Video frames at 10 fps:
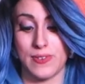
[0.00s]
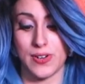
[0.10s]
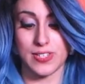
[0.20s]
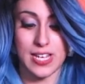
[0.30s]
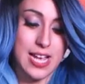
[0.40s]

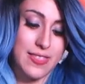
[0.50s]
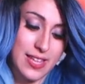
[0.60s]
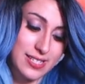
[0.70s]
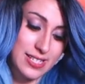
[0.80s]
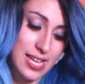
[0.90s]
first,
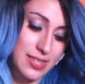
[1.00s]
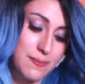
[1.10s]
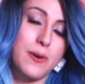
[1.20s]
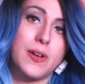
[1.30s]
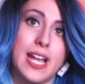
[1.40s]
then slide the
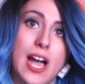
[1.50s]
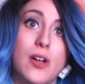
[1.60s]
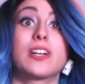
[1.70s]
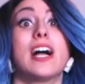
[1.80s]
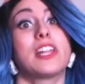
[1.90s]
boning
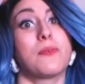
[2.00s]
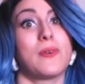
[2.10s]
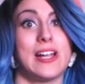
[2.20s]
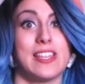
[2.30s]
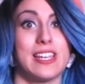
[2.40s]
out, cut it
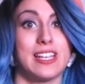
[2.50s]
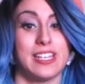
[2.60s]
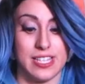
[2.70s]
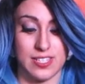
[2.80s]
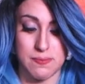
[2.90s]
where I think it
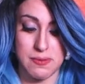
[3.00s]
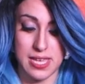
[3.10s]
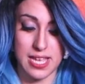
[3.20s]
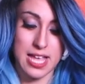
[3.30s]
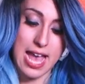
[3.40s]
needs to
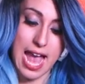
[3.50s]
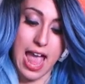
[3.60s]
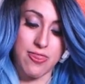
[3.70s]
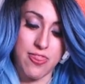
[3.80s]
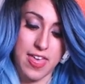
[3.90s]
be,
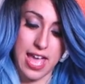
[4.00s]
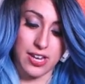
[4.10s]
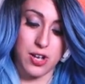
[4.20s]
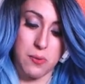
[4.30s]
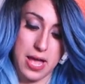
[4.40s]
and then go